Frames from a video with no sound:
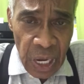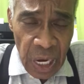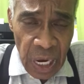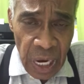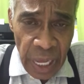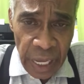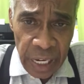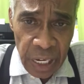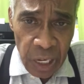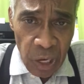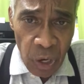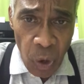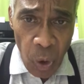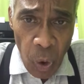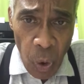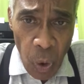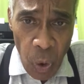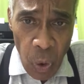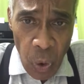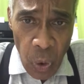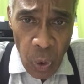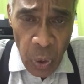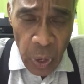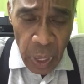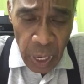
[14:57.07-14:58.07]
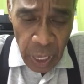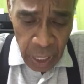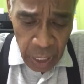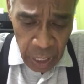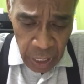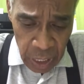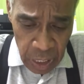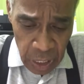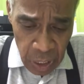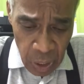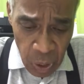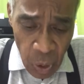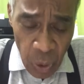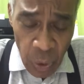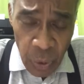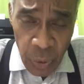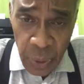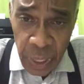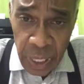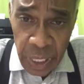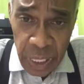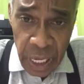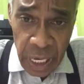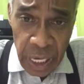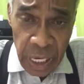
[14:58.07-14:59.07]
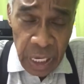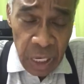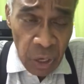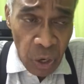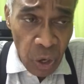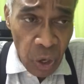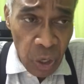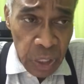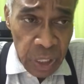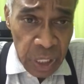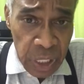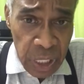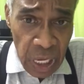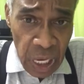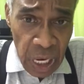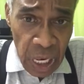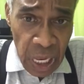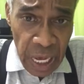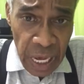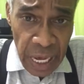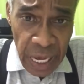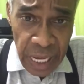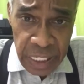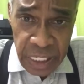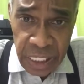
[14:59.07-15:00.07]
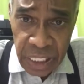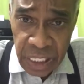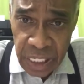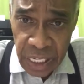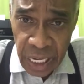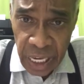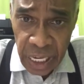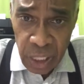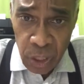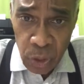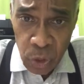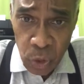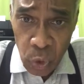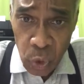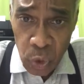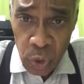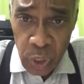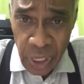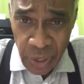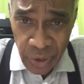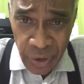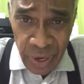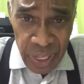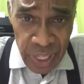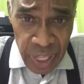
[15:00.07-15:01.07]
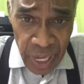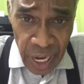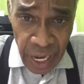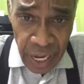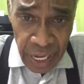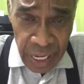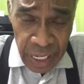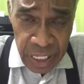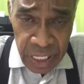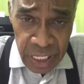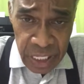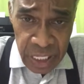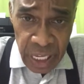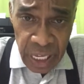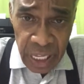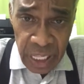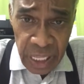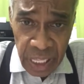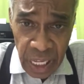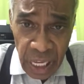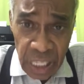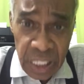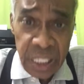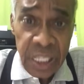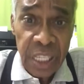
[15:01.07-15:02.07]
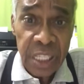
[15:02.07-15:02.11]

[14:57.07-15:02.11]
like low reading on the last, say, 2-3 days, then that's